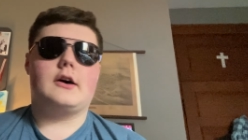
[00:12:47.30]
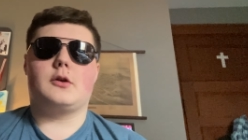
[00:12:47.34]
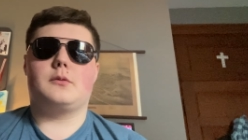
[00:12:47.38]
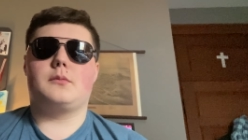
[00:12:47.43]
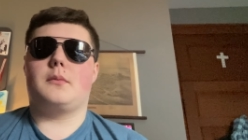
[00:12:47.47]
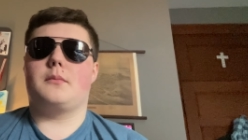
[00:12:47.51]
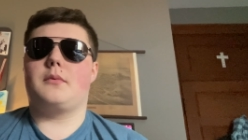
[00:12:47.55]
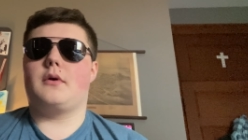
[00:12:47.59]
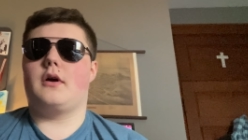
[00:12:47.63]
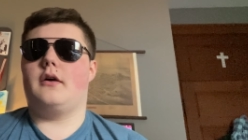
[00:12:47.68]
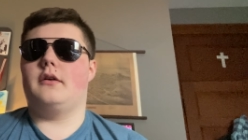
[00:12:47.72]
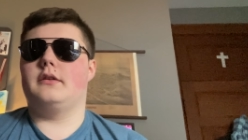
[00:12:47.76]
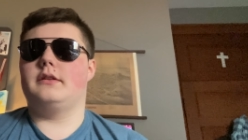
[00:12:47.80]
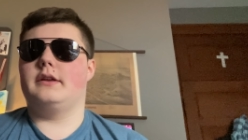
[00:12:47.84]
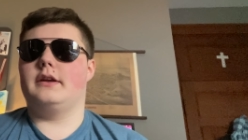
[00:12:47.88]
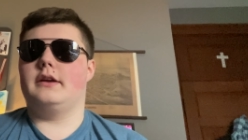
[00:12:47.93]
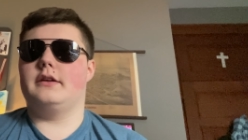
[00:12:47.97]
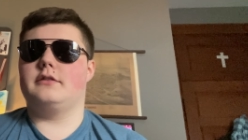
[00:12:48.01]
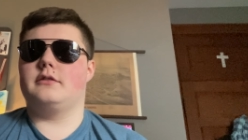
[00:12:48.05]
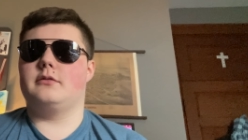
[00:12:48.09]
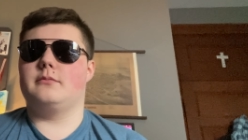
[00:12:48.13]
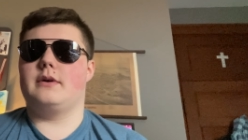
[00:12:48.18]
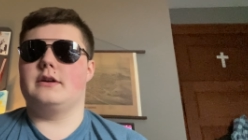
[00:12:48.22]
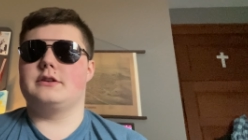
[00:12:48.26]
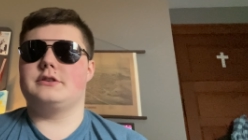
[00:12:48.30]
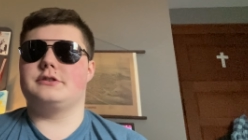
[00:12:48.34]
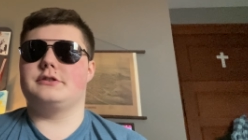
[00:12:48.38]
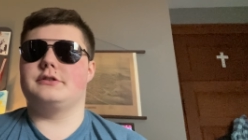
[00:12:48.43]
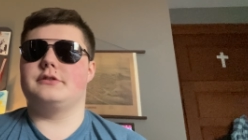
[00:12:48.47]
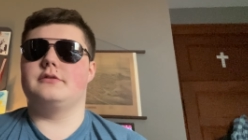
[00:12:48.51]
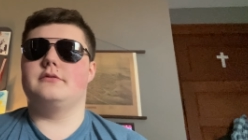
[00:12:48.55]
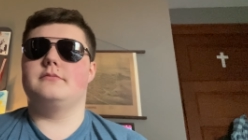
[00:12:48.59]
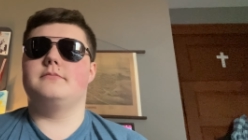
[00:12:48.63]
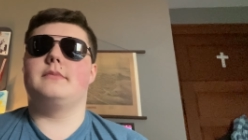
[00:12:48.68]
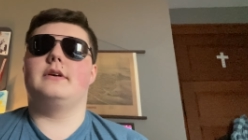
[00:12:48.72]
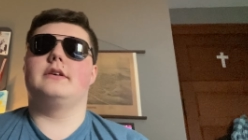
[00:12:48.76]
remember how they get the mes
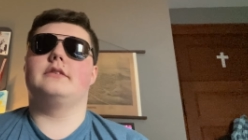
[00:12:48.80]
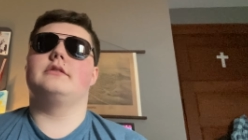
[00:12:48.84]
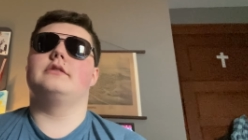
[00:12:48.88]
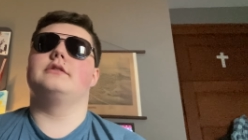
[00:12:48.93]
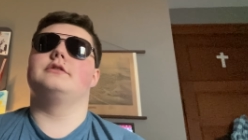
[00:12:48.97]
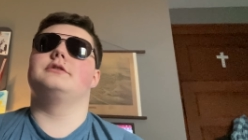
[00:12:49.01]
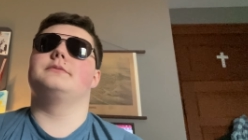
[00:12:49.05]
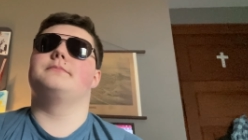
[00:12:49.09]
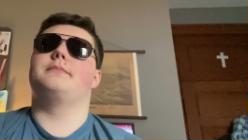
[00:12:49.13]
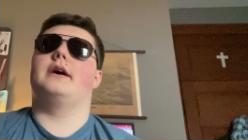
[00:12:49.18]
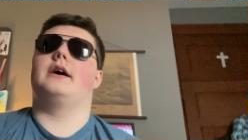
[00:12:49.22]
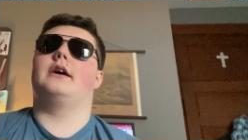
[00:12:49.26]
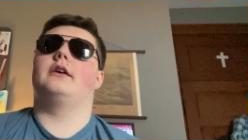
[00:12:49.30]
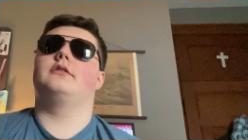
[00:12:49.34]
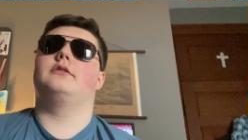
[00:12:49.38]
message back